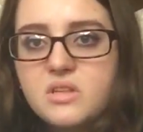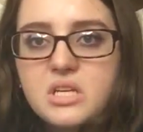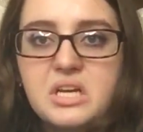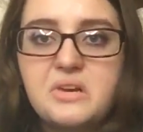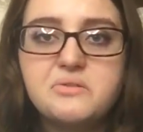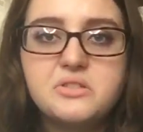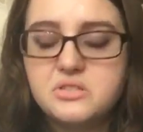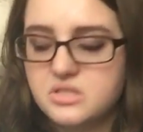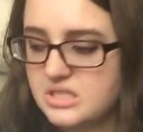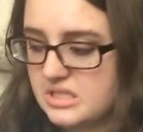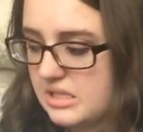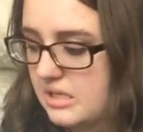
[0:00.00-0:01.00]
I haven't
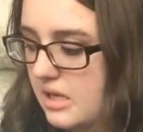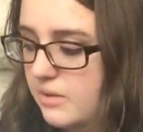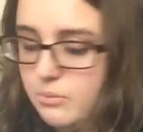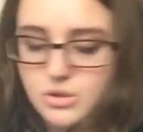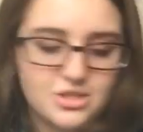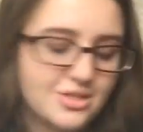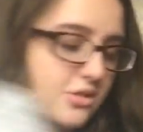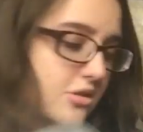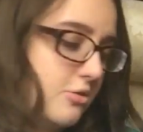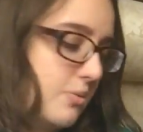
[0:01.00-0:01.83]
done any, uh, which I should.